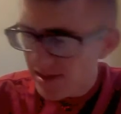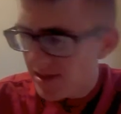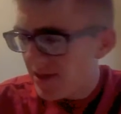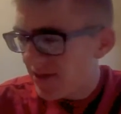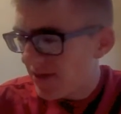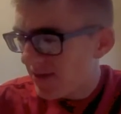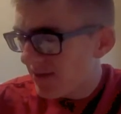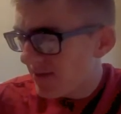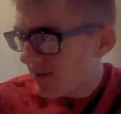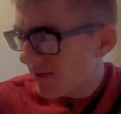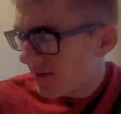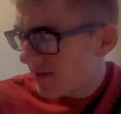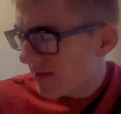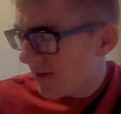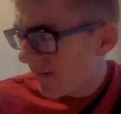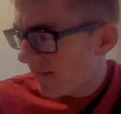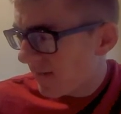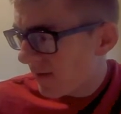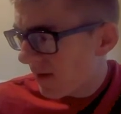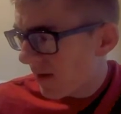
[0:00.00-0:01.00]
it's the
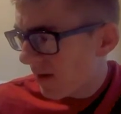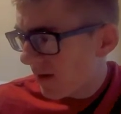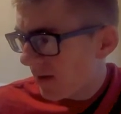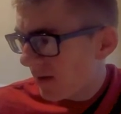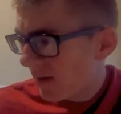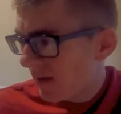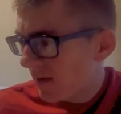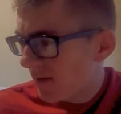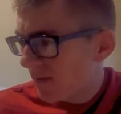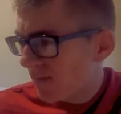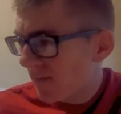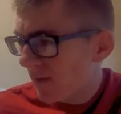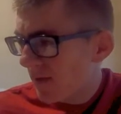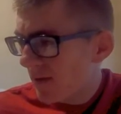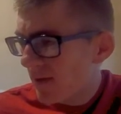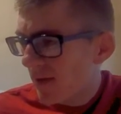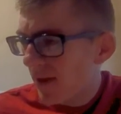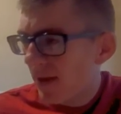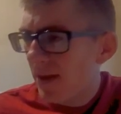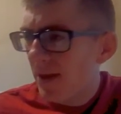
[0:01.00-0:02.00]
17th of this
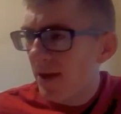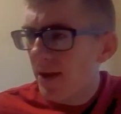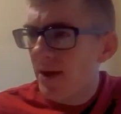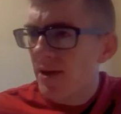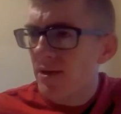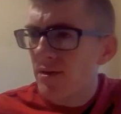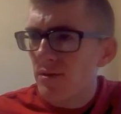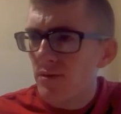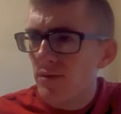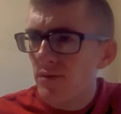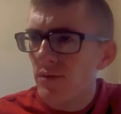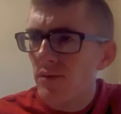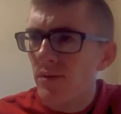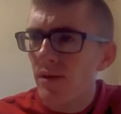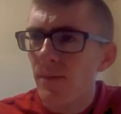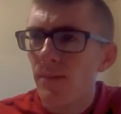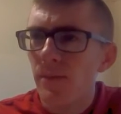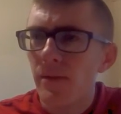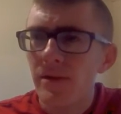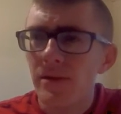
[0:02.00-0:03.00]
month. I think I screwed
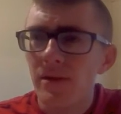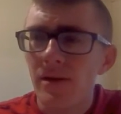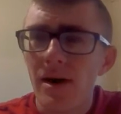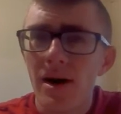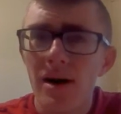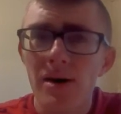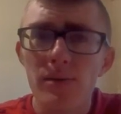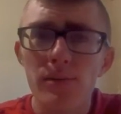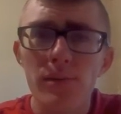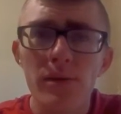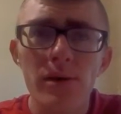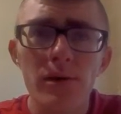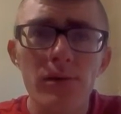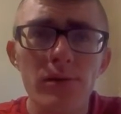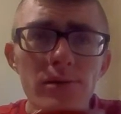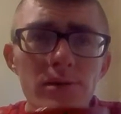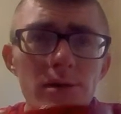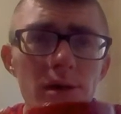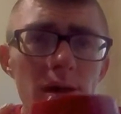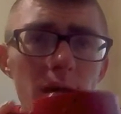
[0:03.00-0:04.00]
up on the last video and
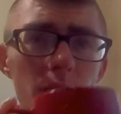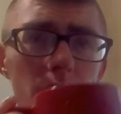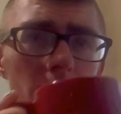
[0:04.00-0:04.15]
said they were